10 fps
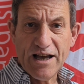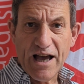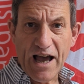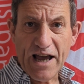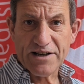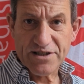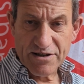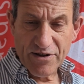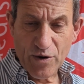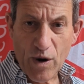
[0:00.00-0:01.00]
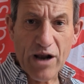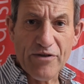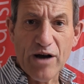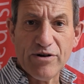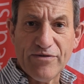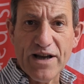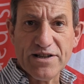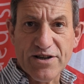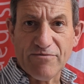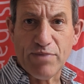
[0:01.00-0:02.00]
And the well-known
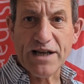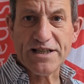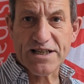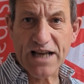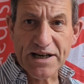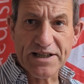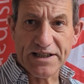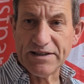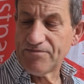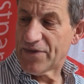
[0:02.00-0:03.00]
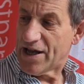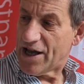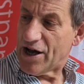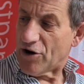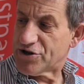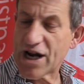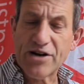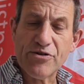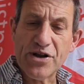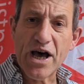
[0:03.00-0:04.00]
event of Bloody Sunday on
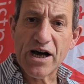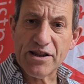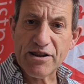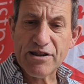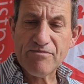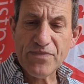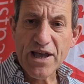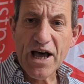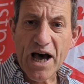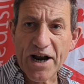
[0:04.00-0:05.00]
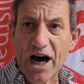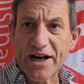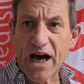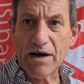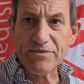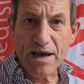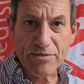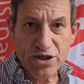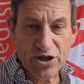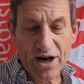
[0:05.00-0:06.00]
January the 9th, an unarmed
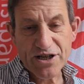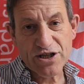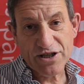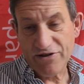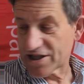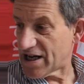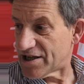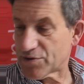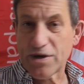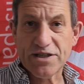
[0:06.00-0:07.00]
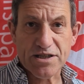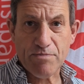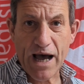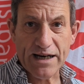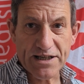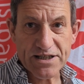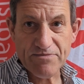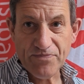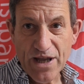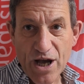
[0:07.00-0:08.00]
demonstration to the Tsar's Winter's Palace,
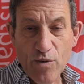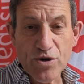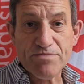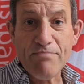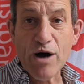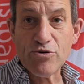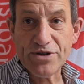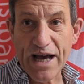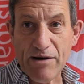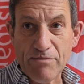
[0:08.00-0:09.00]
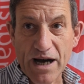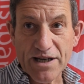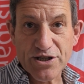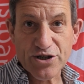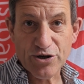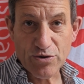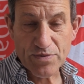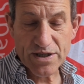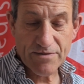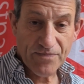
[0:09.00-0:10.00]
was mowed down by his
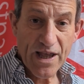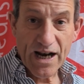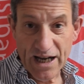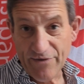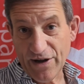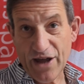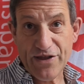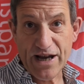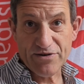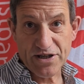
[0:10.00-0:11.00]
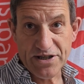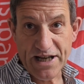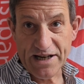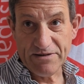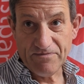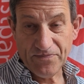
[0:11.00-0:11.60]
troops, leaving 1,000 dead.